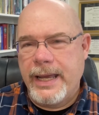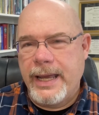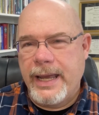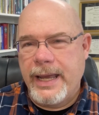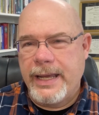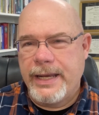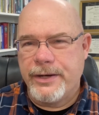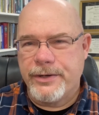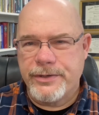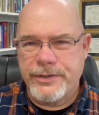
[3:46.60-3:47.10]

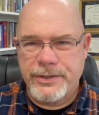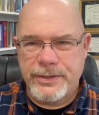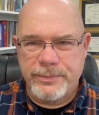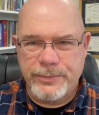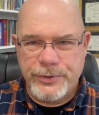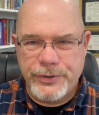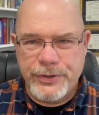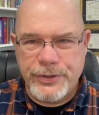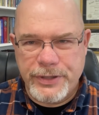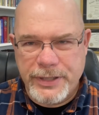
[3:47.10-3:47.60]
Here's some
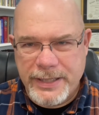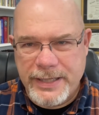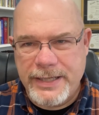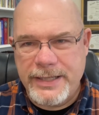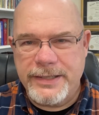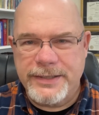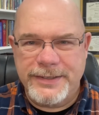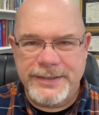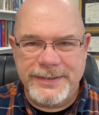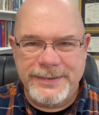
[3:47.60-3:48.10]

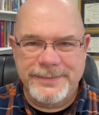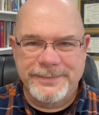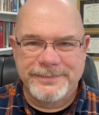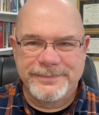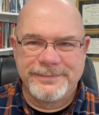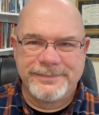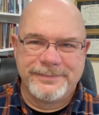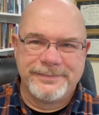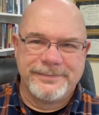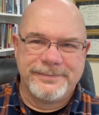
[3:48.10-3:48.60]
cookies,
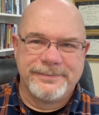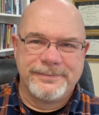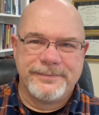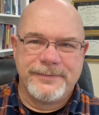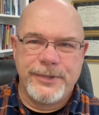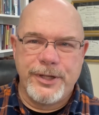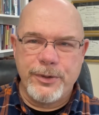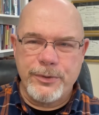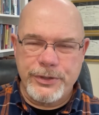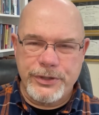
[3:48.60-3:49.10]

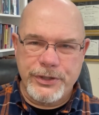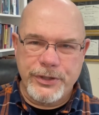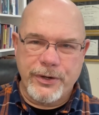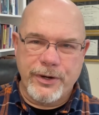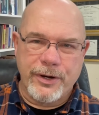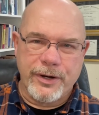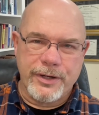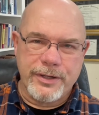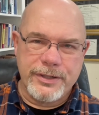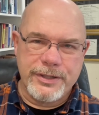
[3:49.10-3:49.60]
no
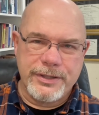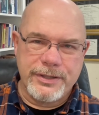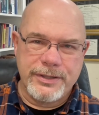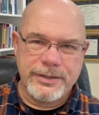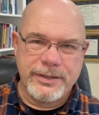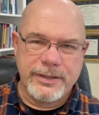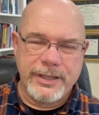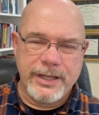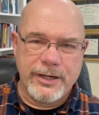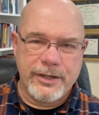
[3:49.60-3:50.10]
charge,
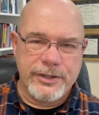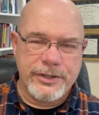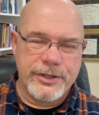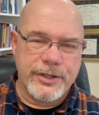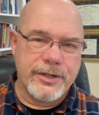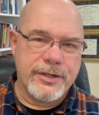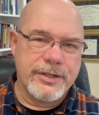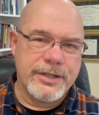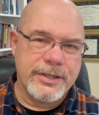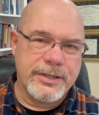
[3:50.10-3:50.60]
that our
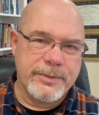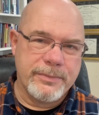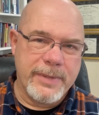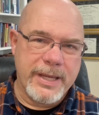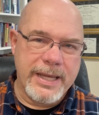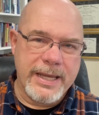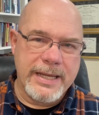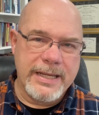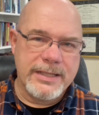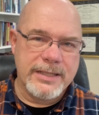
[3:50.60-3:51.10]
church has
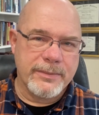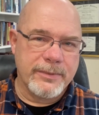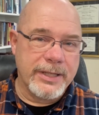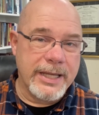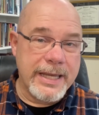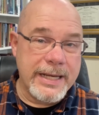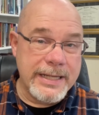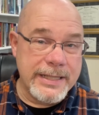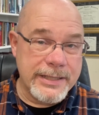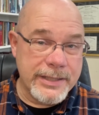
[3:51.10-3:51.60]
made, some
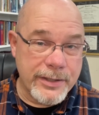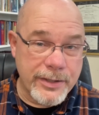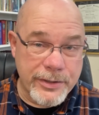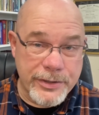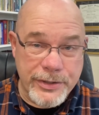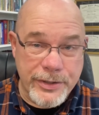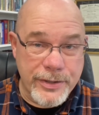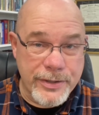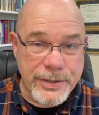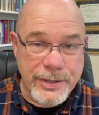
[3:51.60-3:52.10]
ladies at our
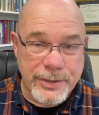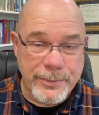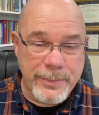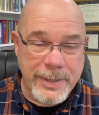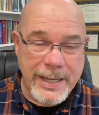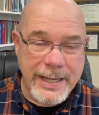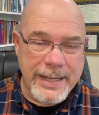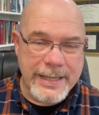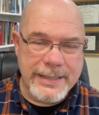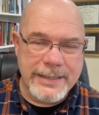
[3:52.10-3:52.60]
church has
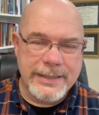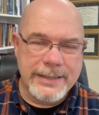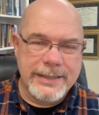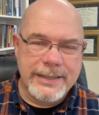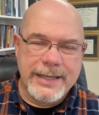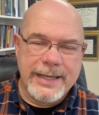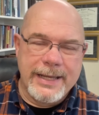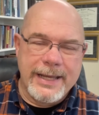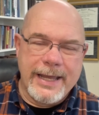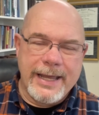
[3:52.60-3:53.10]
made.
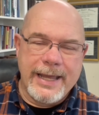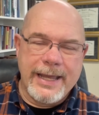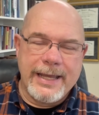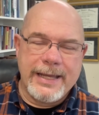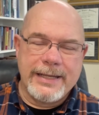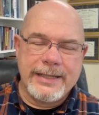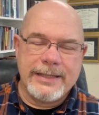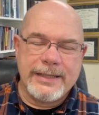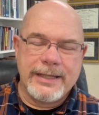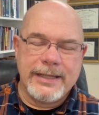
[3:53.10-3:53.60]

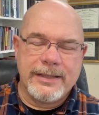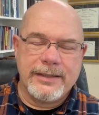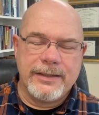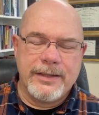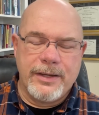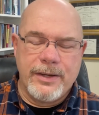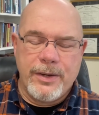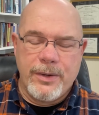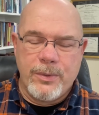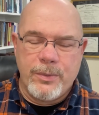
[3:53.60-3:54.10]
And
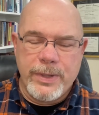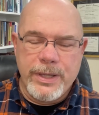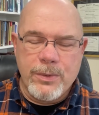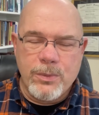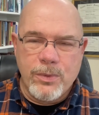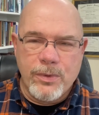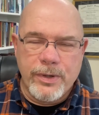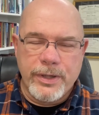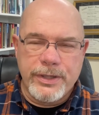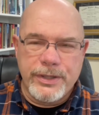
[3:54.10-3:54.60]
we
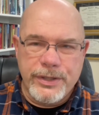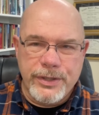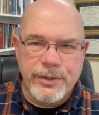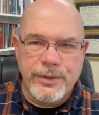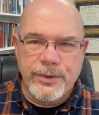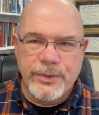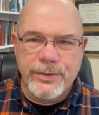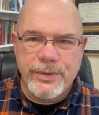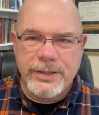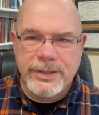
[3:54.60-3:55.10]
want
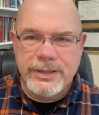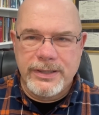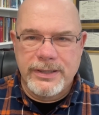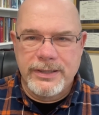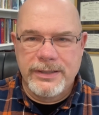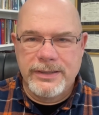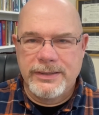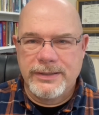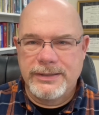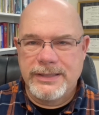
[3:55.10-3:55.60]
you
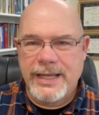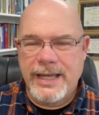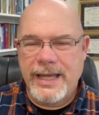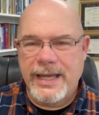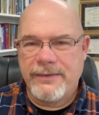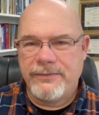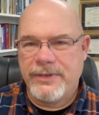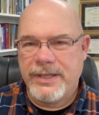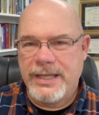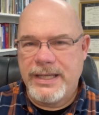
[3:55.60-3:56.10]
to
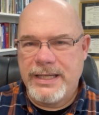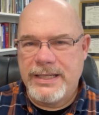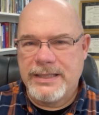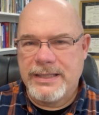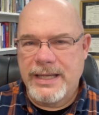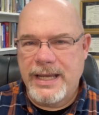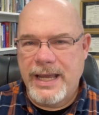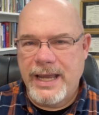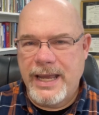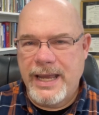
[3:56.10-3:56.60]
have these,
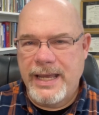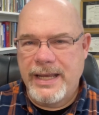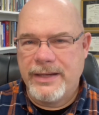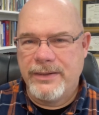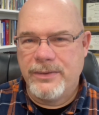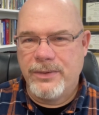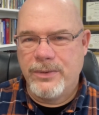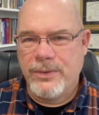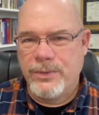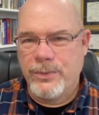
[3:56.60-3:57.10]

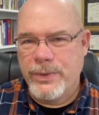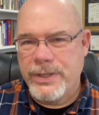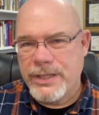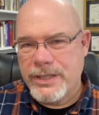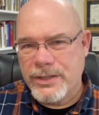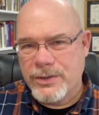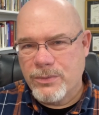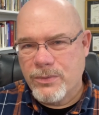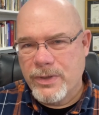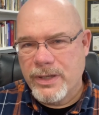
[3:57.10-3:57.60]
and we
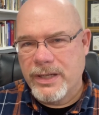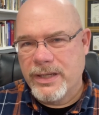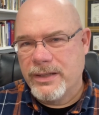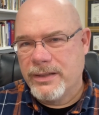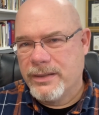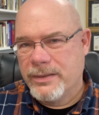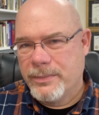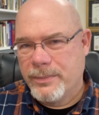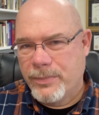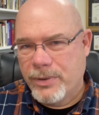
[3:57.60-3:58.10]
just want to
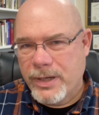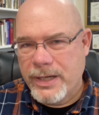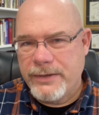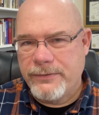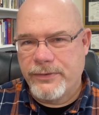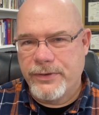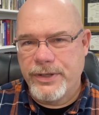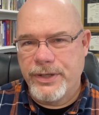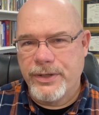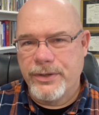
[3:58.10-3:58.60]
pray
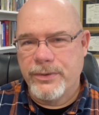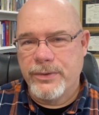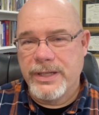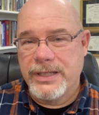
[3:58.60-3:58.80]
for you.